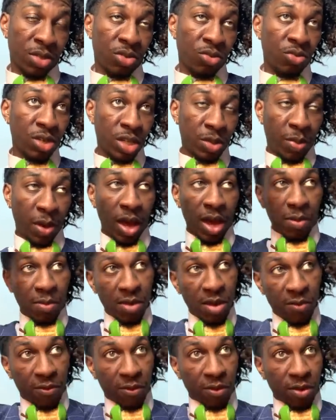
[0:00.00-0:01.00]
You just pay
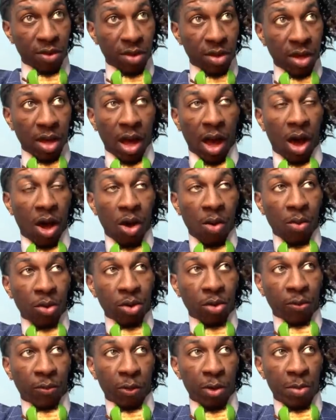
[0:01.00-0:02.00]
me for I don't
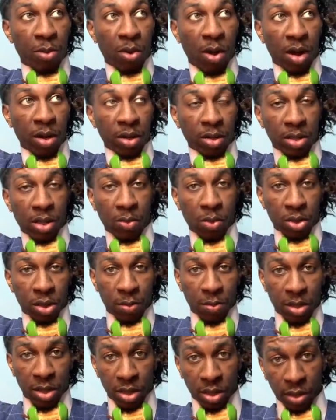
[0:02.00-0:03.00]
want no free products. I want
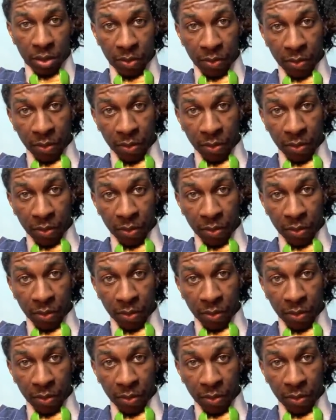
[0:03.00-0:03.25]
the money.